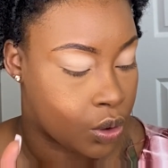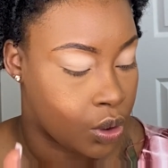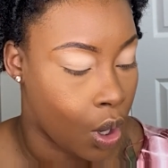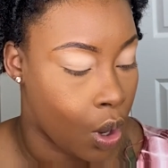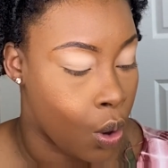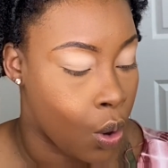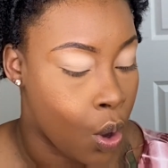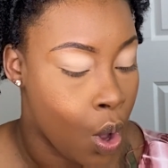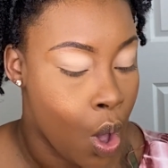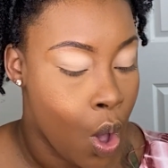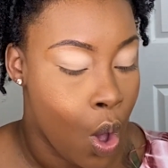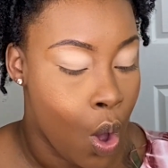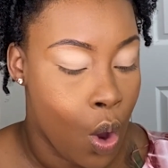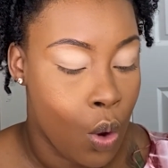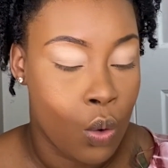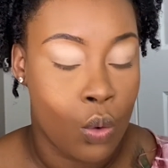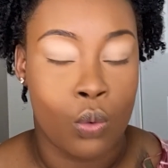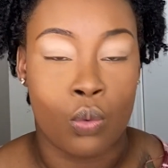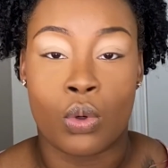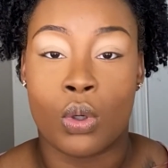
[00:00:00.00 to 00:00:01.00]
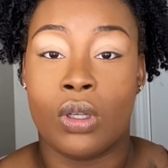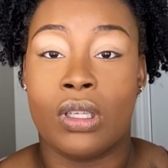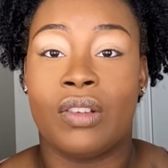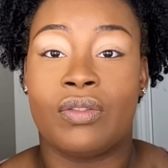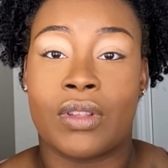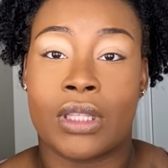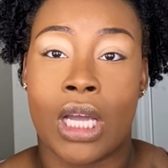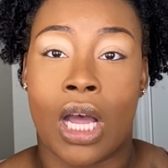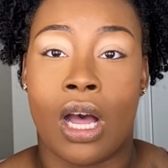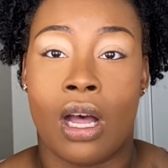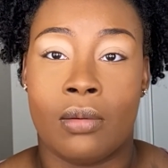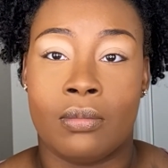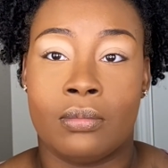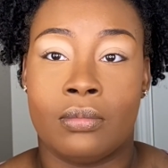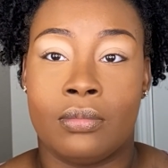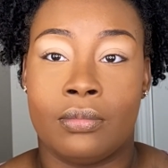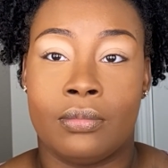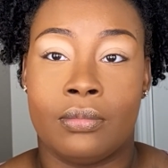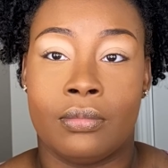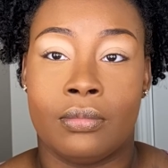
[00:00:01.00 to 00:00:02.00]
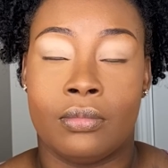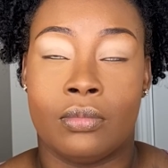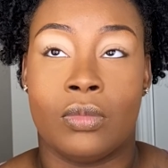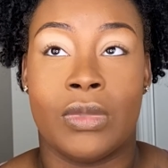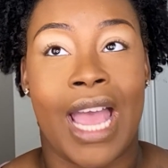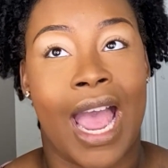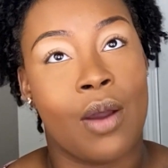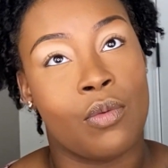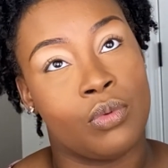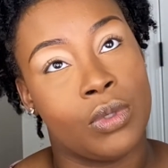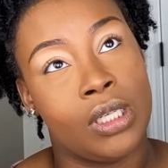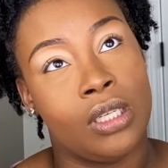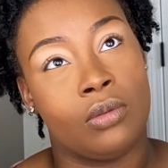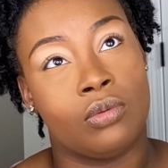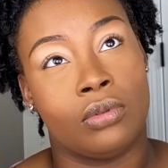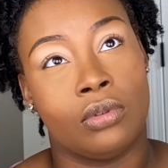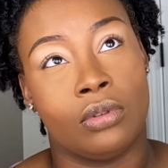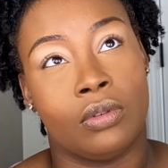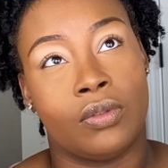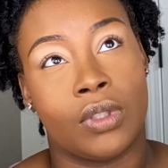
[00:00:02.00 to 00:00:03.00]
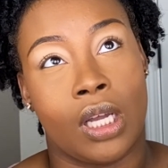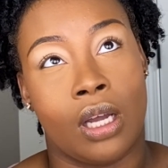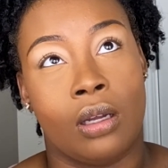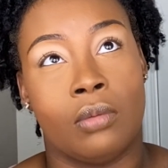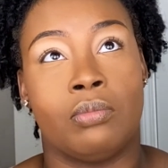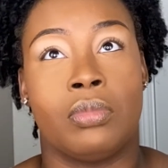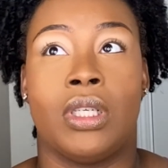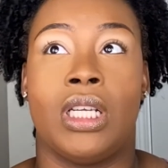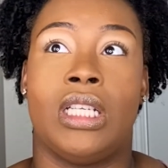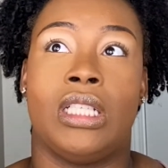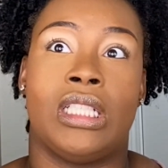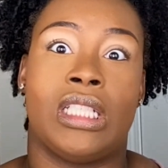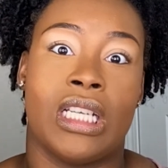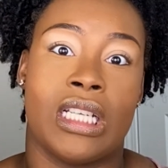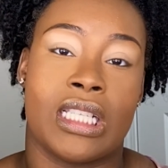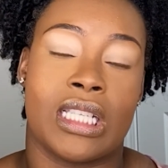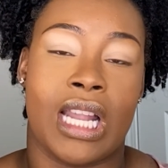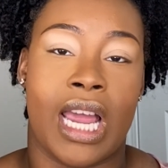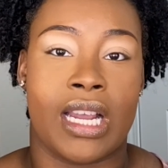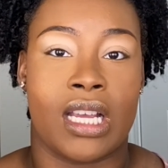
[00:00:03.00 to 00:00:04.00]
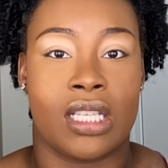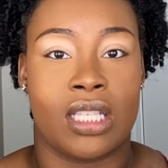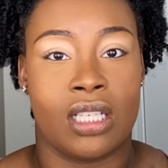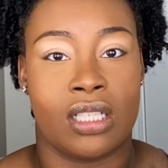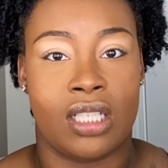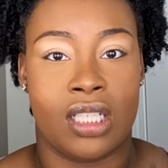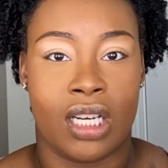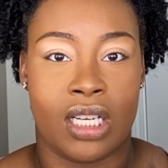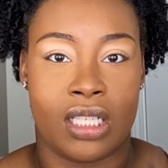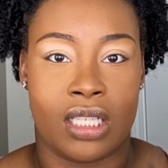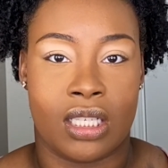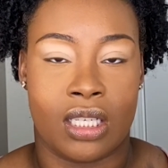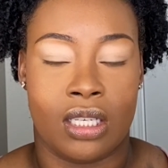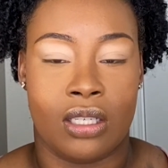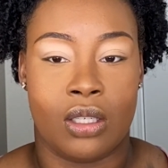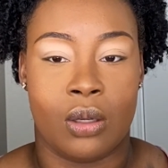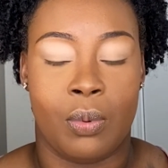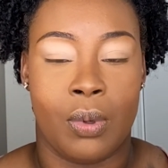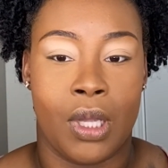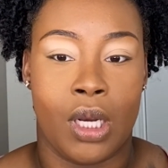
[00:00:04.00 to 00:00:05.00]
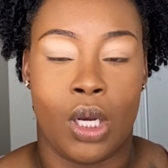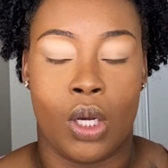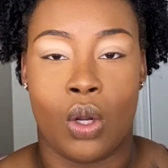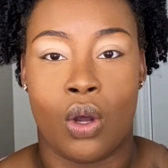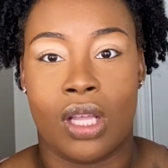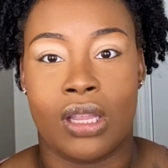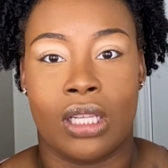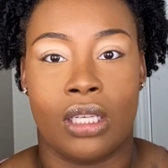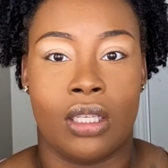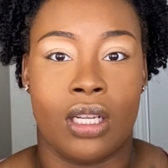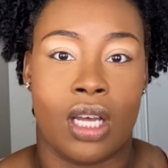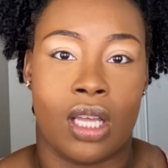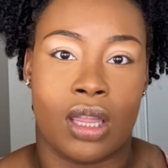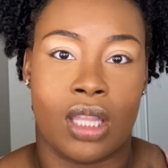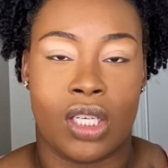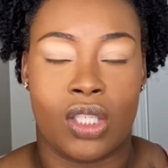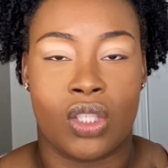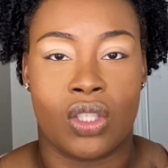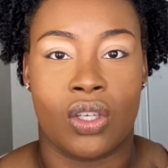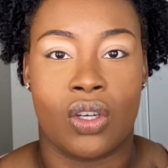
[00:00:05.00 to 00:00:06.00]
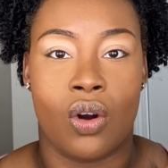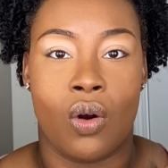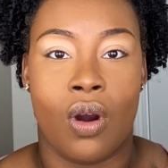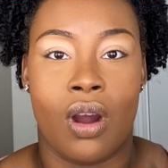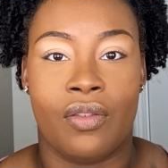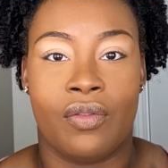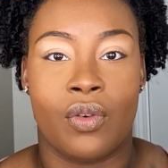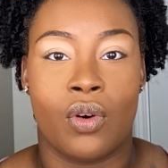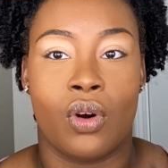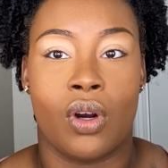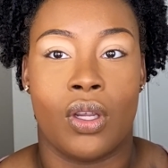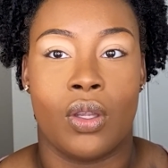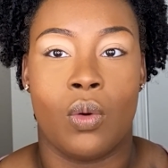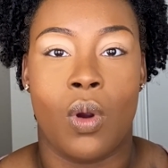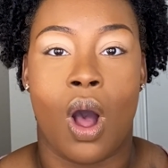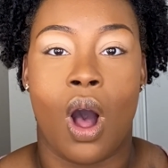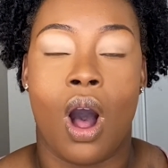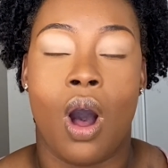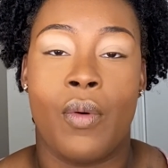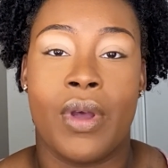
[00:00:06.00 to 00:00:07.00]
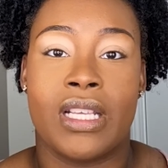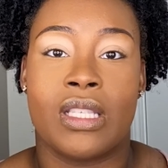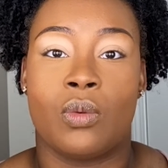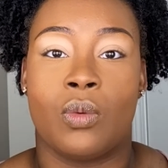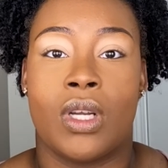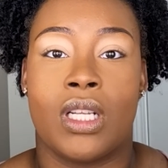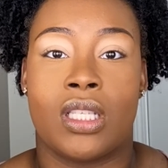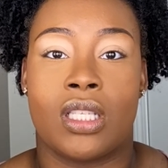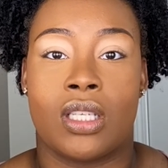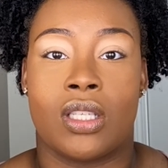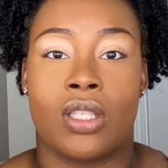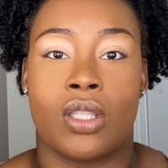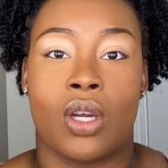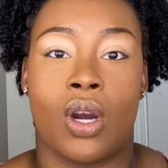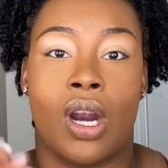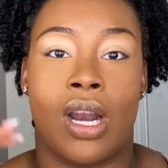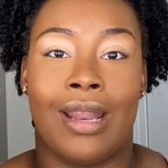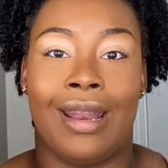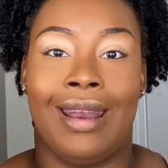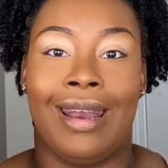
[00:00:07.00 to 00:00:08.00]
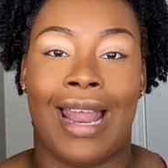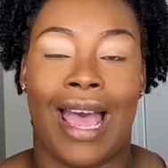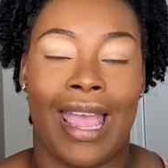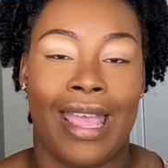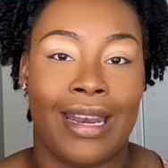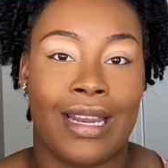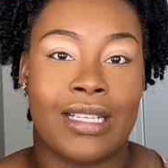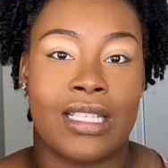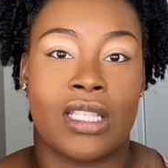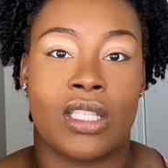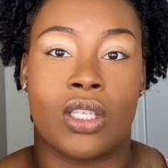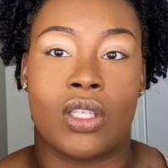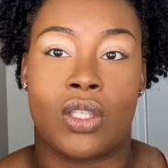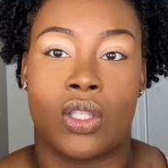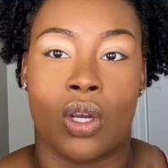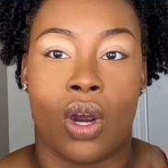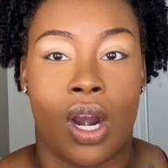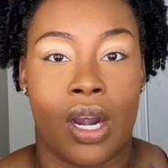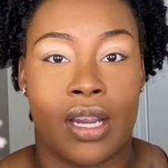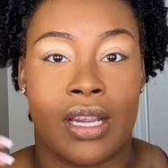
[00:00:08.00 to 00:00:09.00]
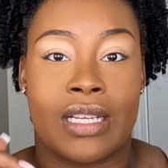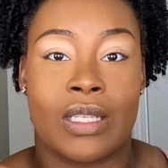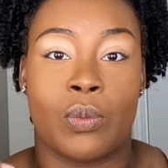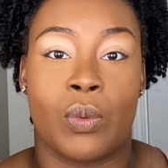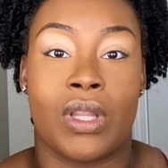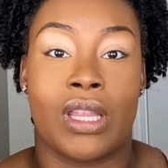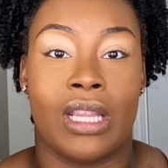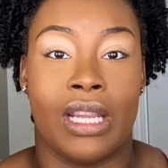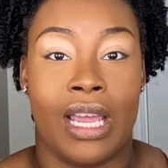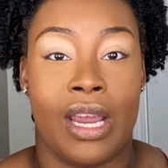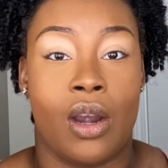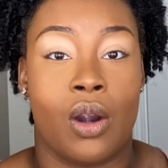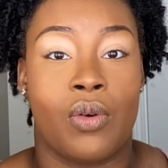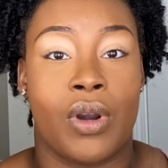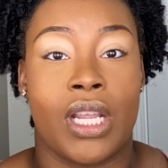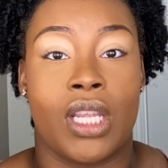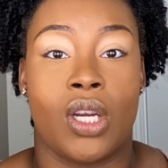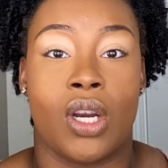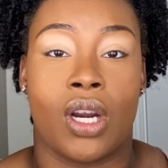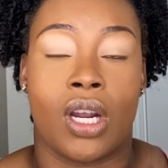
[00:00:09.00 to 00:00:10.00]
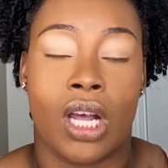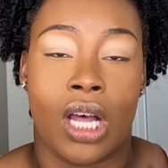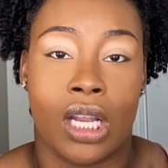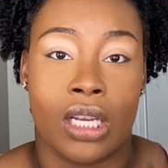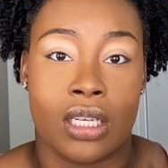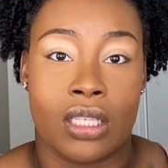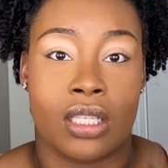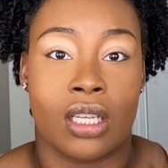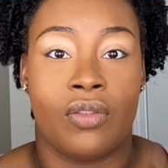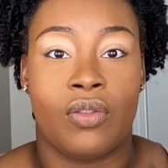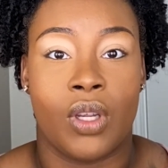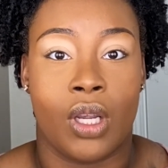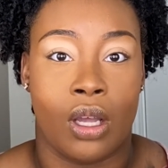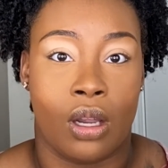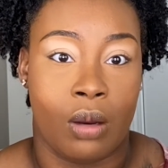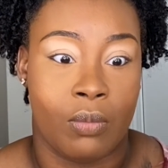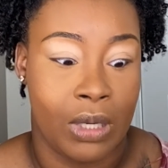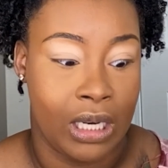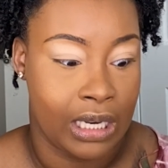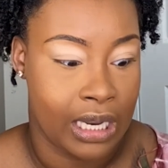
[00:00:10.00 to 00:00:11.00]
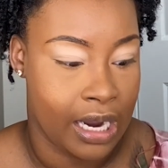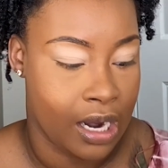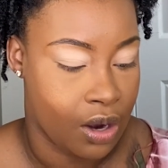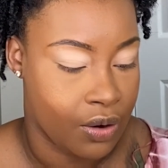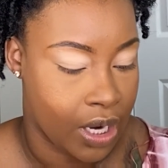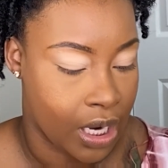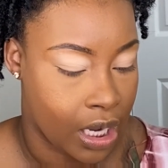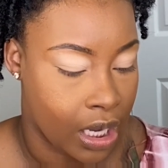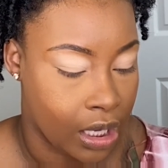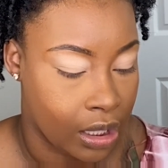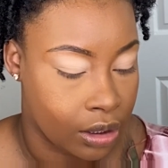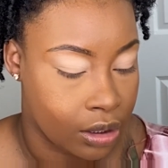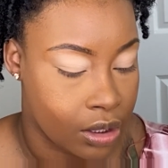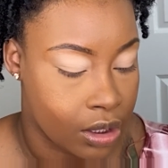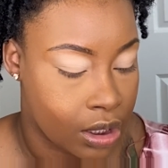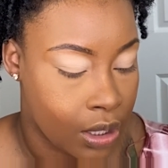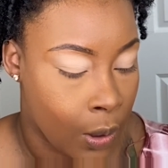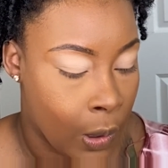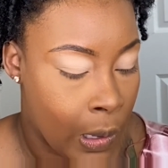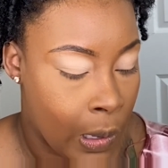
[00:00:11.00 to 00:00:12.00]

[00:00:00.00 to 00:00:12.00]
So rule of thumb, not really rule of thumb, but just like a suggestion, depending on the look that you're going for, you always want to start lightest to darkest with layering your colors if you're going to be layering colors.